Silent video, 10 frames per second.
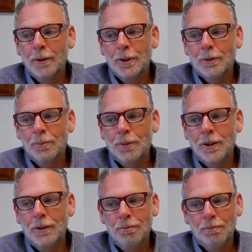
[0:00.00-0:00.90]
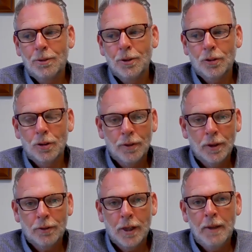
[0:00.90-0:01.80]
which would be
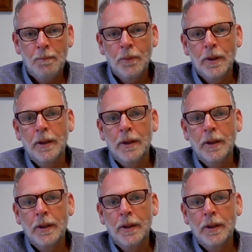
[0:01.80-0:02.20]
conservative, right?